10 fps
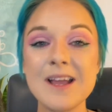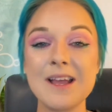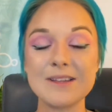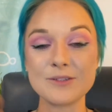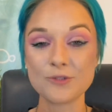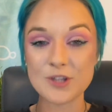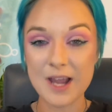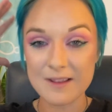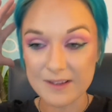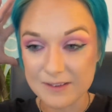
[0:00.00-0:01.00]
And so she
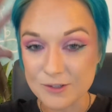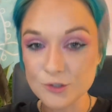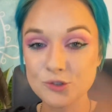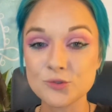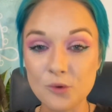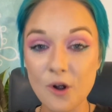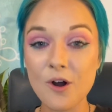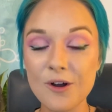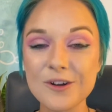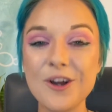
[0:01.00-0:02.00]
had like these
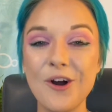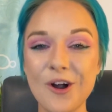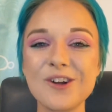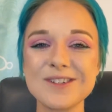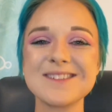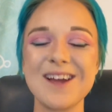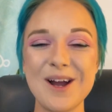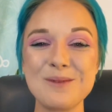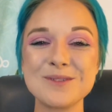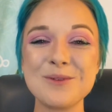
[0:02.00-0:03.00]
strong guards
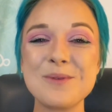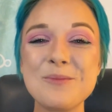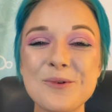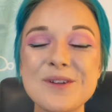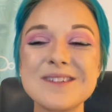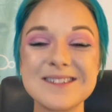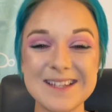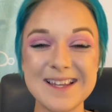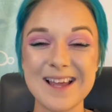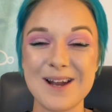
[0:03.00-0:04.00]
up so people couldn't
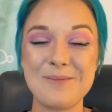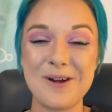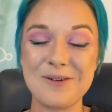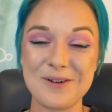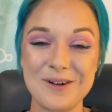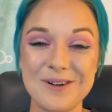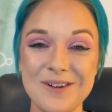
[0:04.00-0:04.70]
see that about her.